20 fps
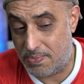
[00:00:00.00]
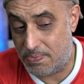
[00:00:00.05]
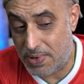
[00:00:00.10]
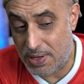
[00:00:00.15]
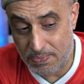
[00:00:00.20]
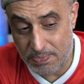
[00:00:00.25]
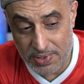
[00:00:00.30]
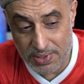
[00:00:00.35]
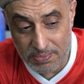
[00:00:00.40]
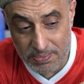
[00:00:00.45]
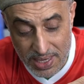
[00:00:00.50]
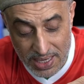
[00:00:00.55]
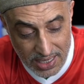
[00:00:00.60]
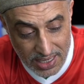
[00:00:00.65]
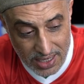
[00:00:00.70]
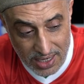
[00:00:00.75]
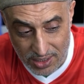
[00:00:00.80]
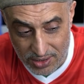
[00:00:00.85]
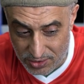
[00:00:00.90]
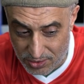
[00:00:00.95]
People make it
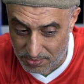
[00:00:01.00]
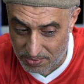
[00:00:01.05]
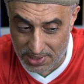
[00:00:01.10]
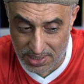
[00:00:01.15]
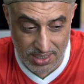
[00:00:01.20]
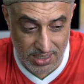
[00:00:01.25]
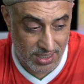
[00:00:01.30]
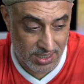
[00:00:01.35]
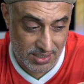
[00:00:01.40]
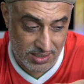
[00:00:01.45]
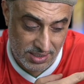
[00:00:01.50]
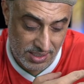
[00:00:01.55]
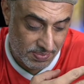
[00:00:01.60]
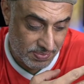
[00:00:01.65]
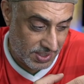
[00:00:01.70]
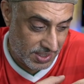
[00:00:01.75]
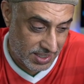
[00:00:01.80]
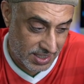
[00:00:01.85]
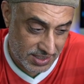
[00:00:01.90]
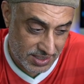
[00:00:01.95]
out to be
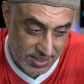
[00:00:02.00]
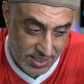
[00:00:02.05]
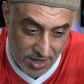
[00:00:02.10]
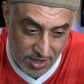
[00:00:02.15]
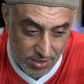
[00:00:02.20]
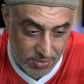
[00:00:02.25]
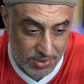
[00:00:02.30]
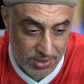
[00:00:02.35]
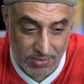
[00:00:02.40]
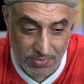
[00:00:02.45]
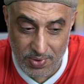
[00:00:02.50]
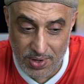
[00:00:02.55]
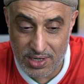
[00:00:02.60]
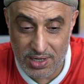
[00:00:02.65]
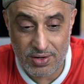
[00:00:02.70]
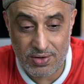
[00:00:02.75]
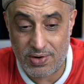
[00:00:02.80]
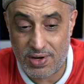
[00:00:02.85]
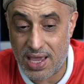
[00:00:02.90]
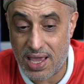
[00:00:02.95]
something that's terrible, when
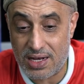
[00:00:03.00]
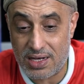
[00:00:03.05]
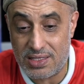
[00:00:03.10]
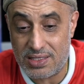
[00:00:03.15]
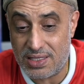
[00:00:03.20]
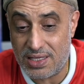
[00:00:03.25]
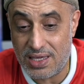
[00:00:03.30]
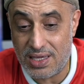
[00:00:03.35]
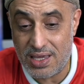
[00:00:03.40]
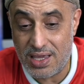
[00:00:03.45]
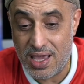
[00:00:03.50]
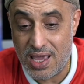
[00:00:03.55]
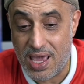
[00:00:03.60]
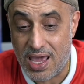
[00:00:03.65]
in reality,